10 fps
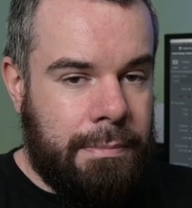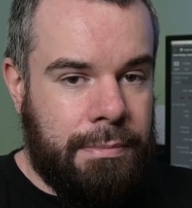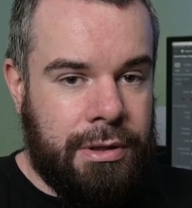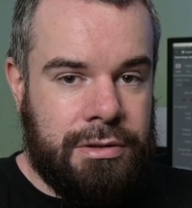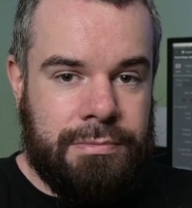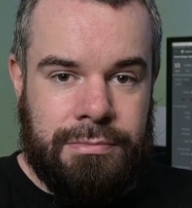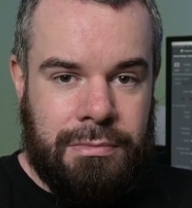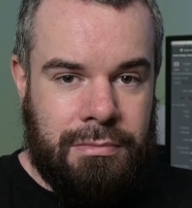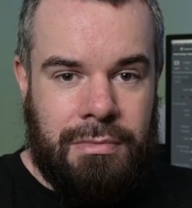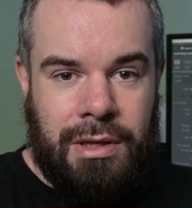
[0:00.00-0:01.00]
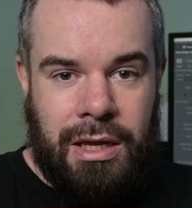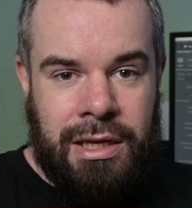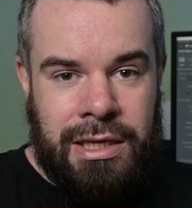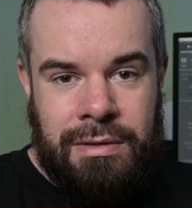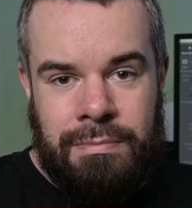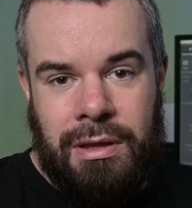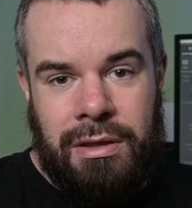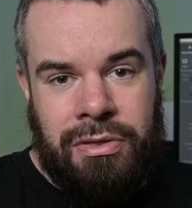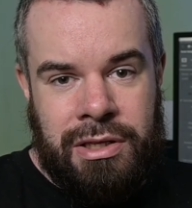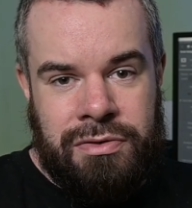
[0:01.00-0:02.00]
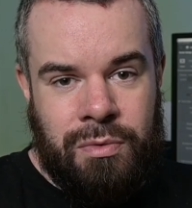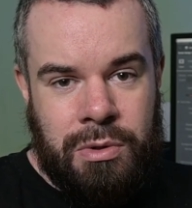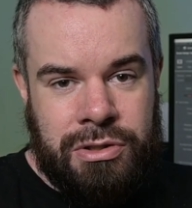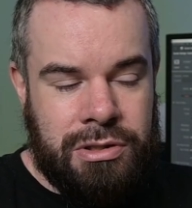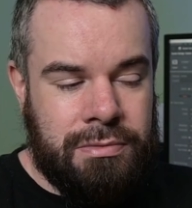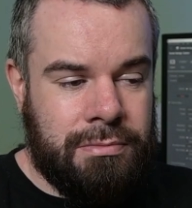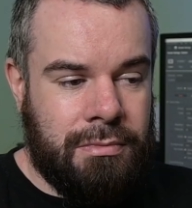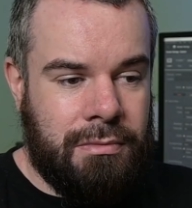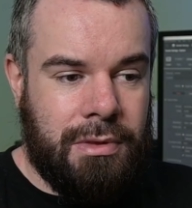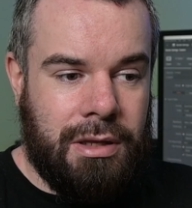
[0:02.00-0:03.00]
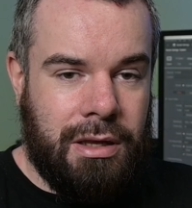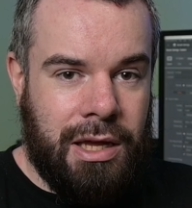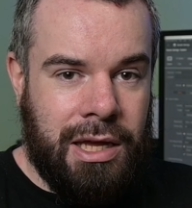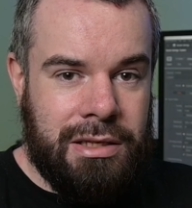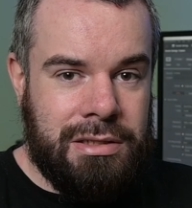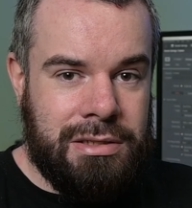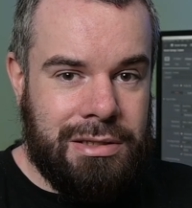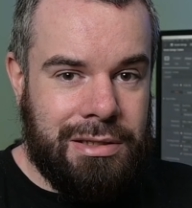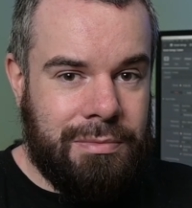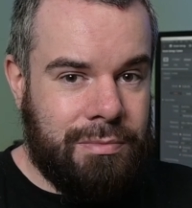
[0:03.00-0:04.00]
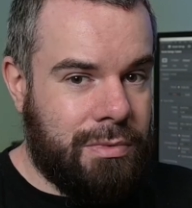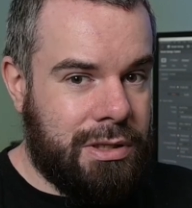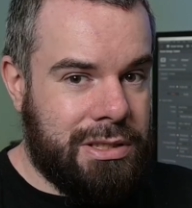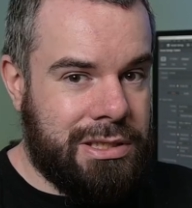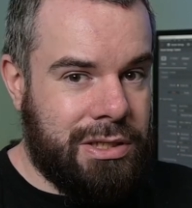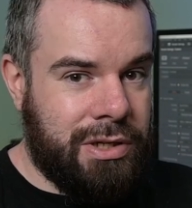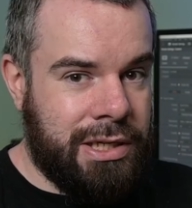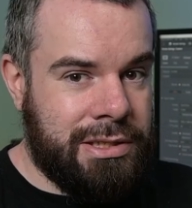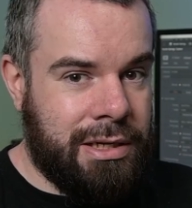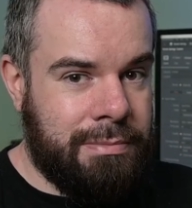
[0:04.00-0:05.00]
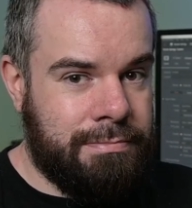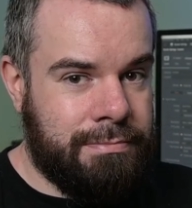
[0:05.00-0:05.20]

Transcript: But again, thanks for watching, and see you next time.